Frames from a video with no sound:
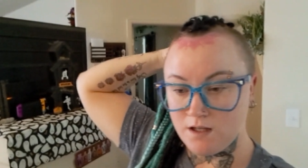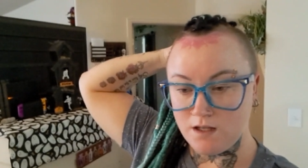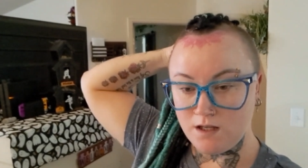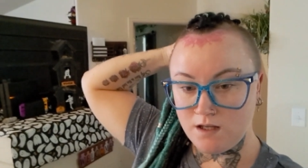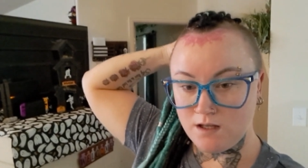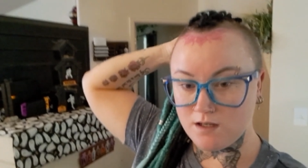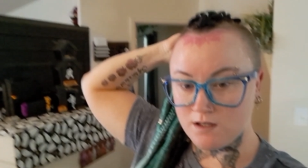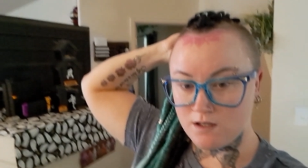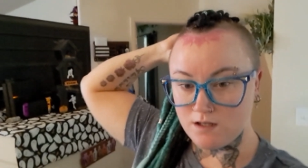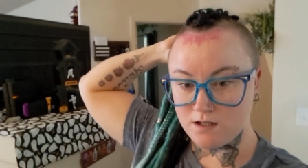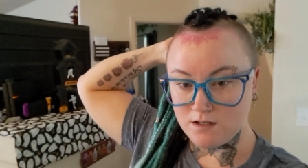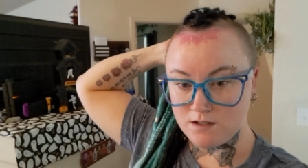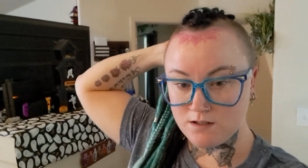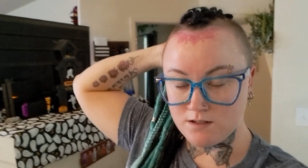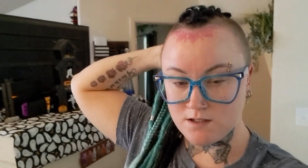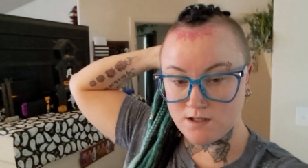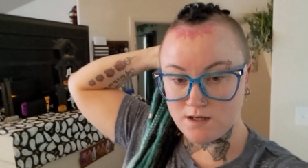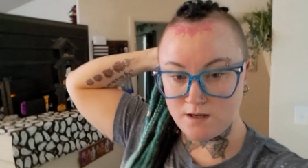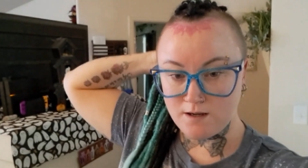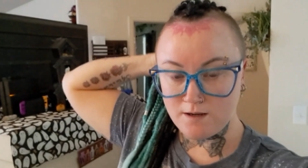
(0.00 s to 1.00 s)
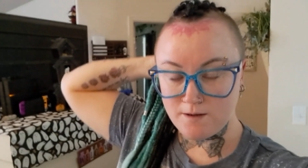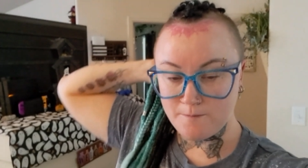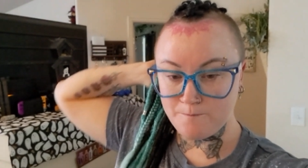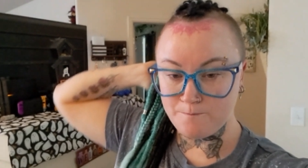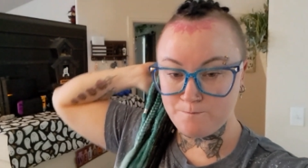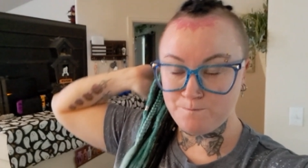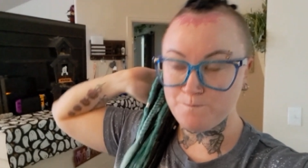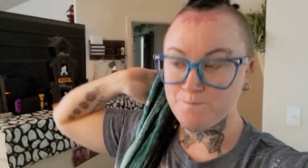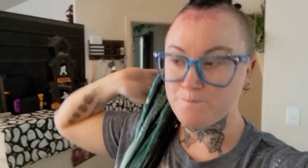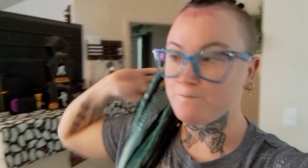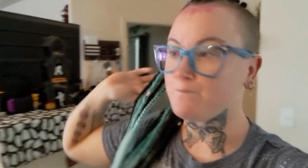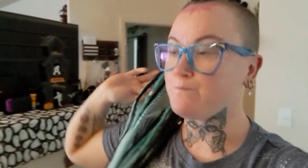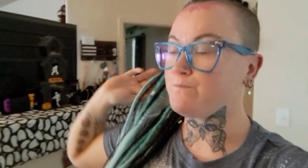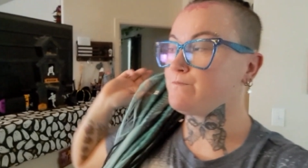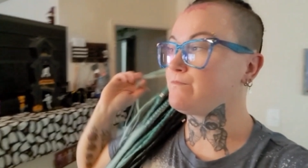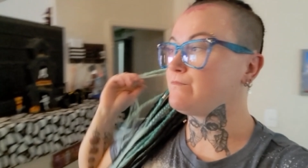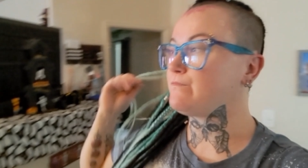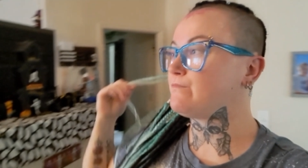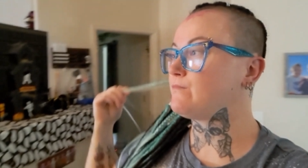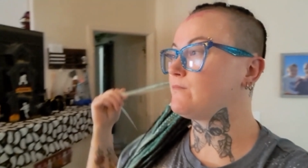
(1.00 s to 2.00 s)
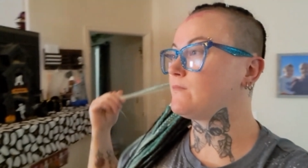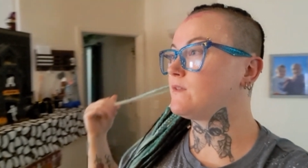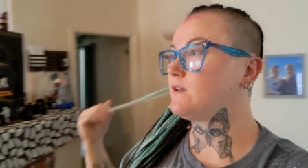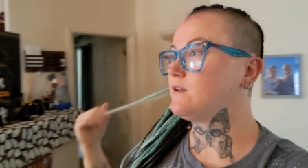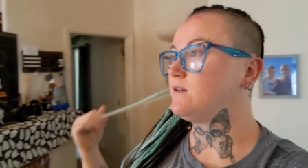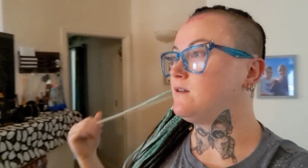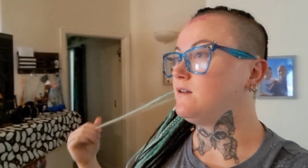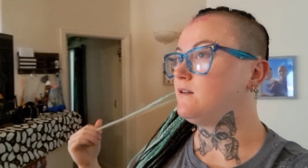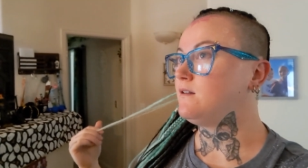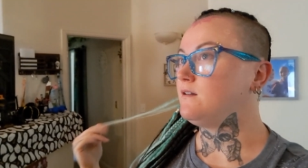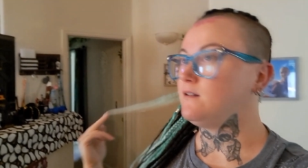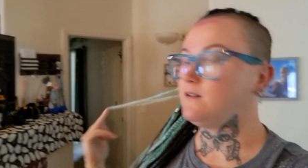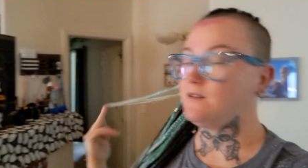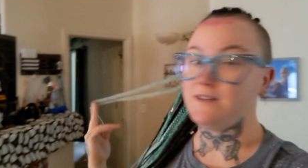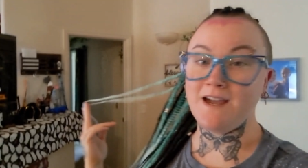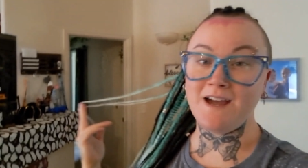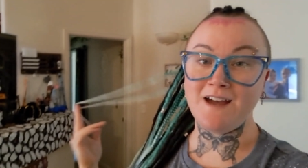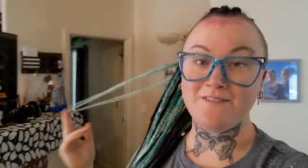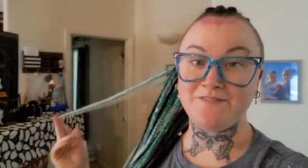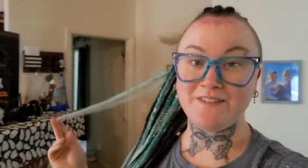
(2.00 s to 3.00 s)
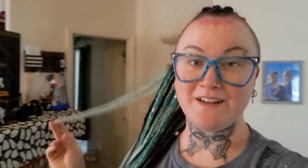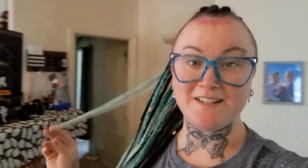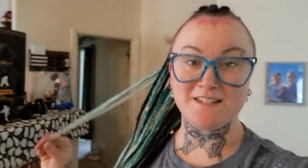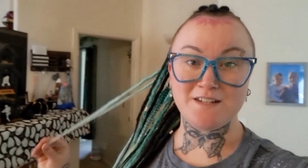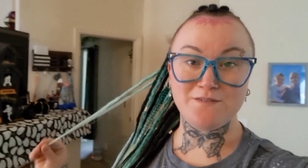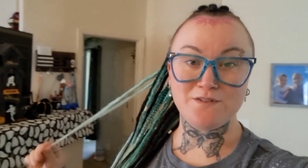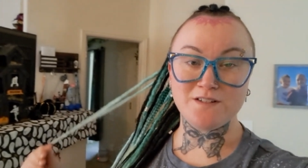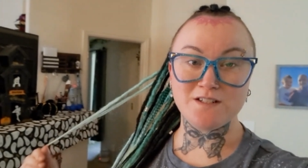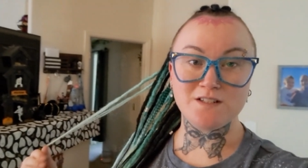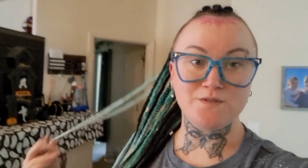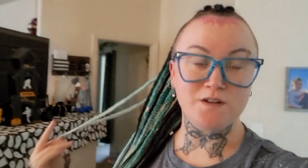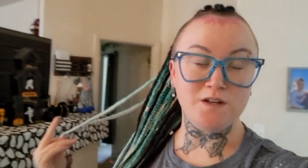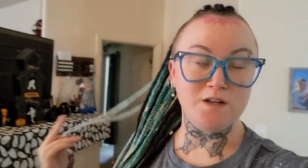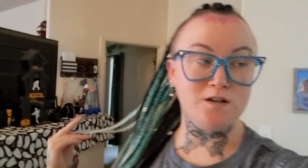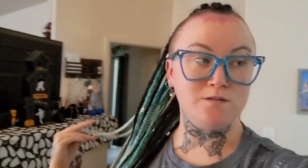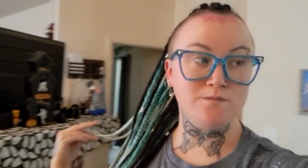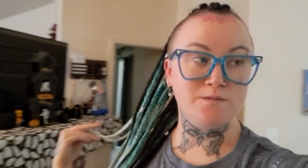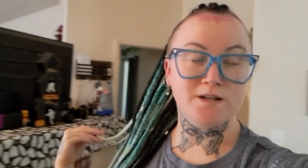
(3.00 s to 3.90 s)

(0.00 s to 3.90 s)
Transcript: And yeah, that's it for this video.